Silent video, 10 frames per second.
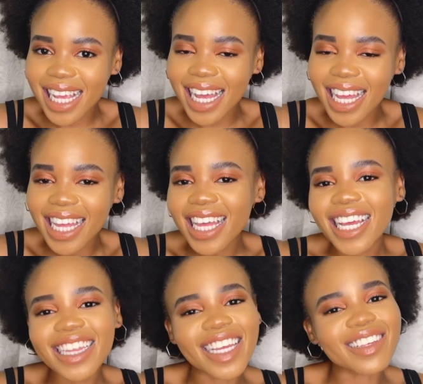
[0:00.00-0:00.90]

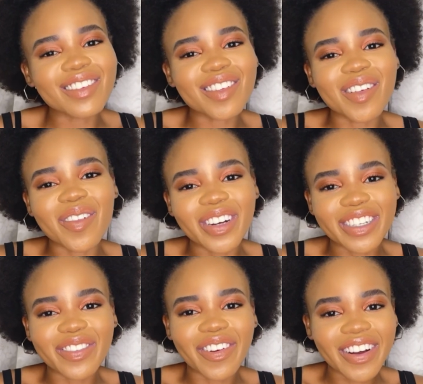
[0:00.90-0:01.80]
Thank you so
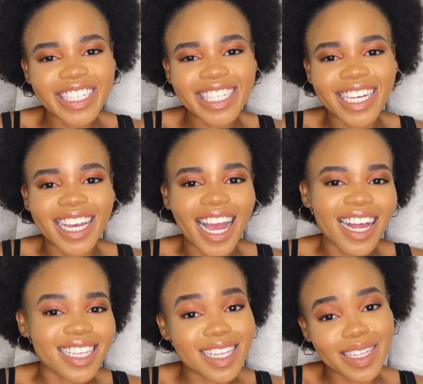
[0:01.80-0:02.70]
much for watching.
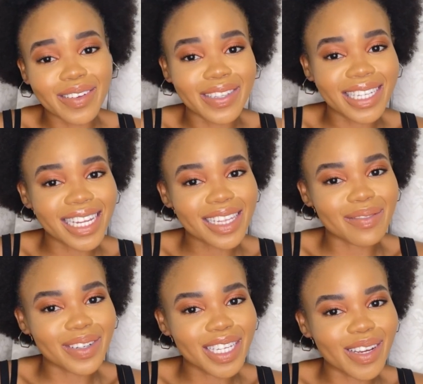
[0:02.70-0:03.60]
I'll see you in the
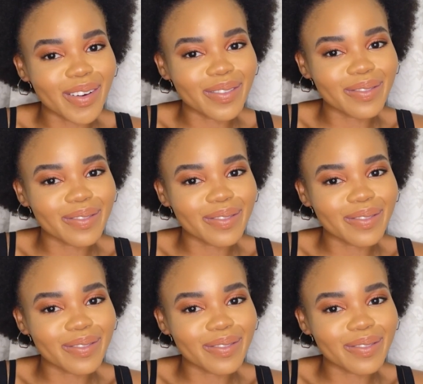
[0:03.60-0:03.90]
next video.